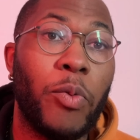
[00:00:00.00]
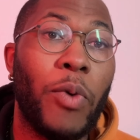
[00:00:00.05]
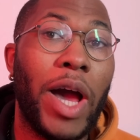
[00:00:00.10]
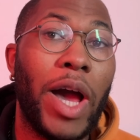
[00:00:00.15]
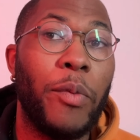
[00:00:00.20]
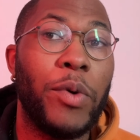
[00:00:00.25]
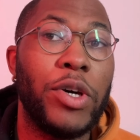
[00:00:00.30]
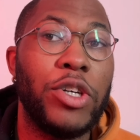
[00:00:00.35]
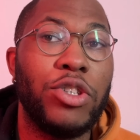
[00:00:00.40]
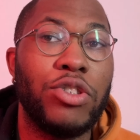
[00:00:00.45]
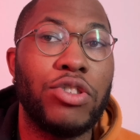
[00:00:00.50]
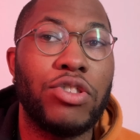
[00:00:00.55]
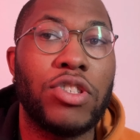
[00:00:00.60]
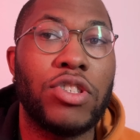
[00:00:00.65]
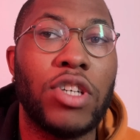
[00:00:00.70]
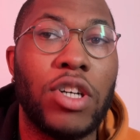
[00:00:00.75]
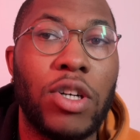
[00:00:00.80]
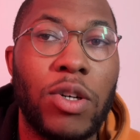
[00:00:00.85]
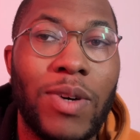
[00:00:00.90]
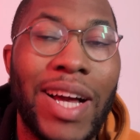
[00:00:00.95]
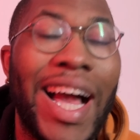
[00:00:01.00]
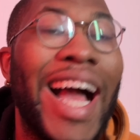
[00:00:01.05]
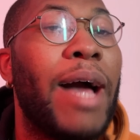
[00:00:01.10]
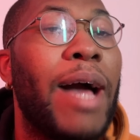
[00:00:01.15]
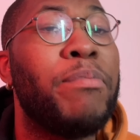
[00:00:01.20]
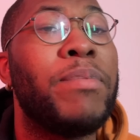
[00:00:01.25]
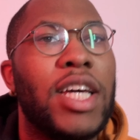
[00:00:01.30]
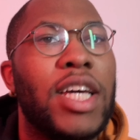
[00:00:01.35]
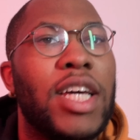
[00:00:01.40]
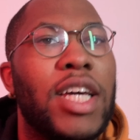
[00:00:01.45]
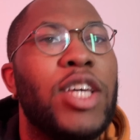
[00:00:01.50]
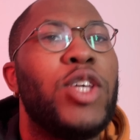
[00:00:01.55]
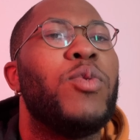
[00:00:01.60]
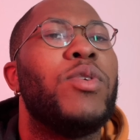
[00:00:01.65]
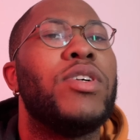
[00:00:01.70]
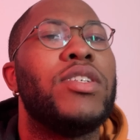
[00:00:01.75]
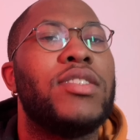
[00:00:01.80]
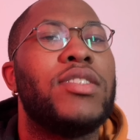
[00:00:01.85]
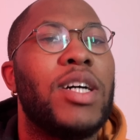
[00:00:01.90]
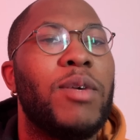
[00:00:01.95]
why were you so happy that you
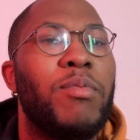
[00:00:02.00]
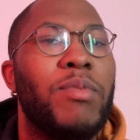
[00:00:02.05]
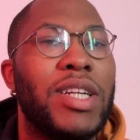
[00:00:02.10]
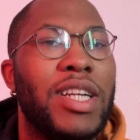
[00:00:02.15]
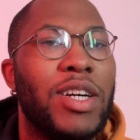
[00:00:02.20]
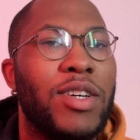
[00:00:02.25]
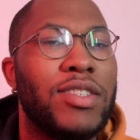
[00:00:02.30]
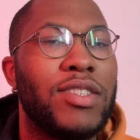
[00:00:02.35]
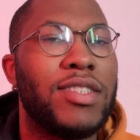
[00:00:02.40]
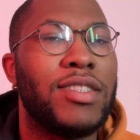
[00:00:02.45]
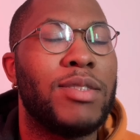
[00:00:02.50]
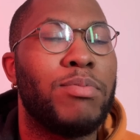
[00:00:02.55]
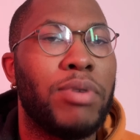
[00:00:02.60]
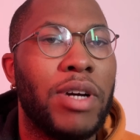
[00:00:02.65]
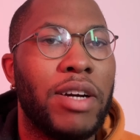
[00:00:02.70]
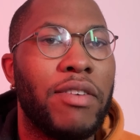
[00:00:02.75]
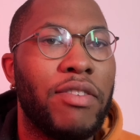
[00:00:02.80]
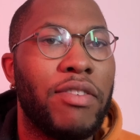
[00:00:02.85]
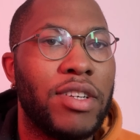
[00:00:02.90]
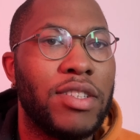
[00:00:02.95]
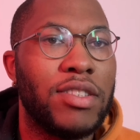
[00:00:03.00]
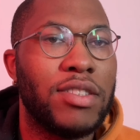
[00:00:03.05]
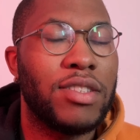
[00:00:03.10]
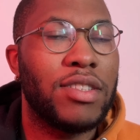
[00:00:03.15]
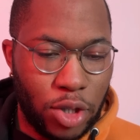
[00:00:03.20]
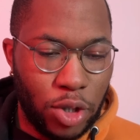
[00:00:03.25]
were someone else's preference?